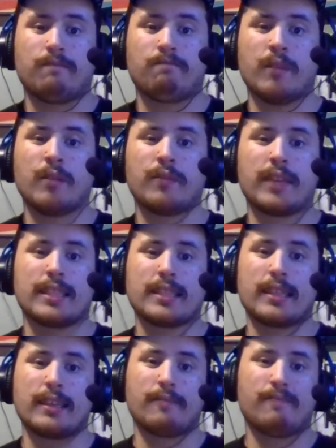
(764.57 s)
But with that
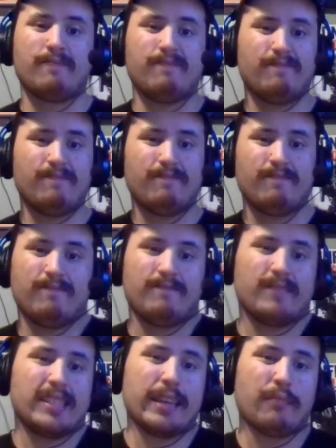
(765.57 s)
said,
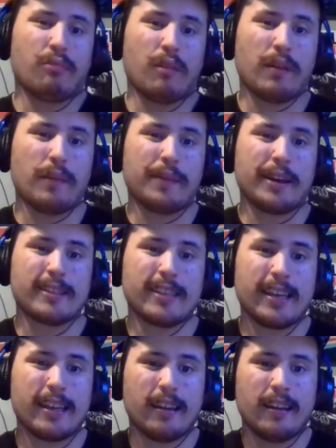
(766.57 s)
it's that out of
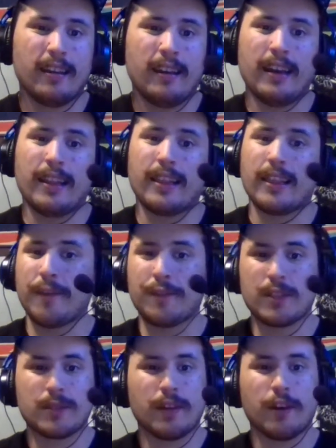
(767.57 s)
10. Love
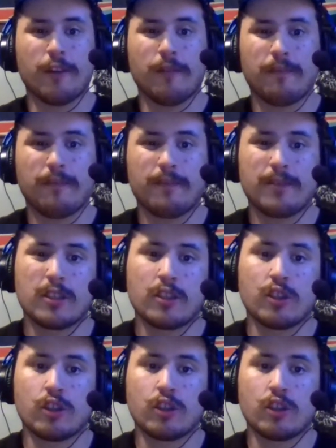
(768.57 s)
this film.
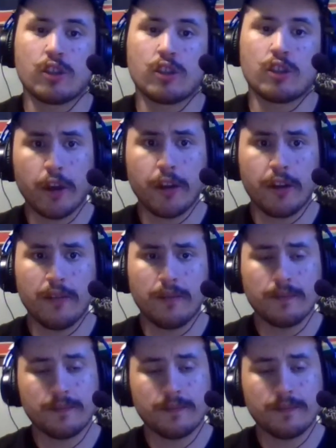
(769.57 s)
So good.